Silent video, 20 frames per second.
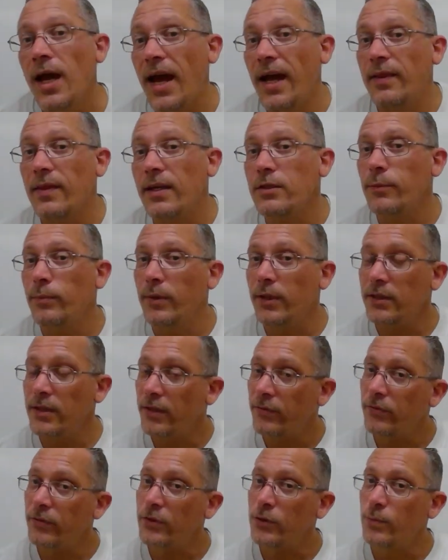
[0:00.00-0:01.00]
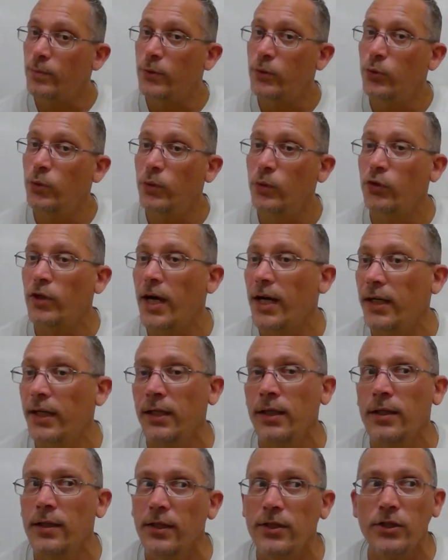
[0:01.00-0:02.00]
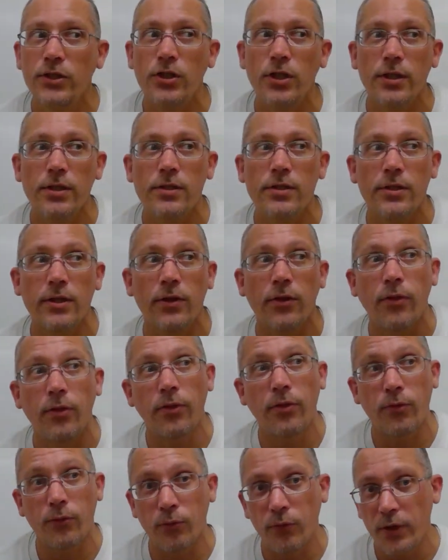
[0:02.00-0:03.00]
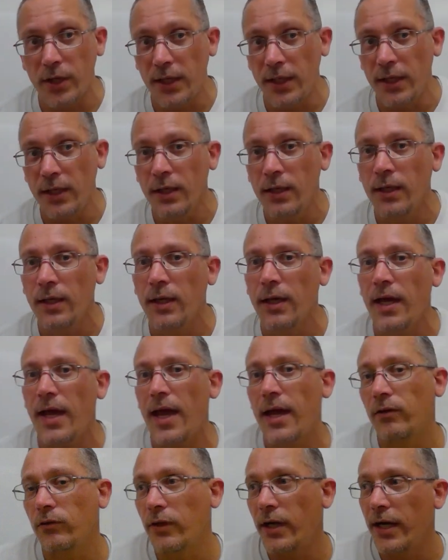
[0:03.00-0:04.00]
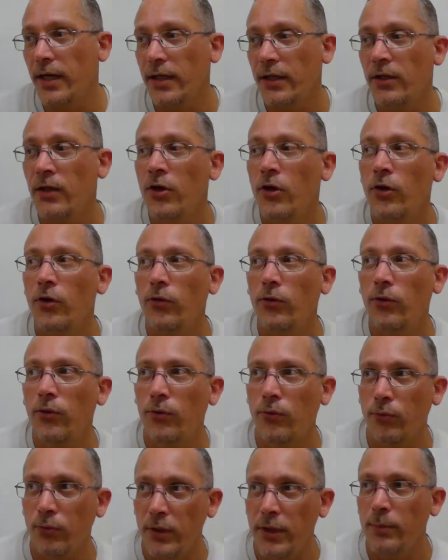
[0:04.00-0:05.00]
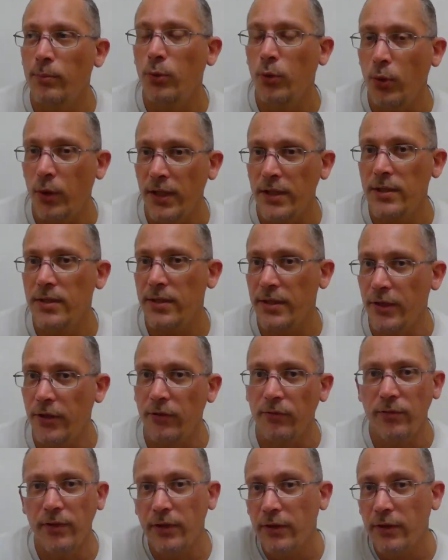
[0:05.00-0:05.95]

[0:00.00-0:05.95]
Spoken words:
And that's a big difference between writing just 3 and writing 3.0.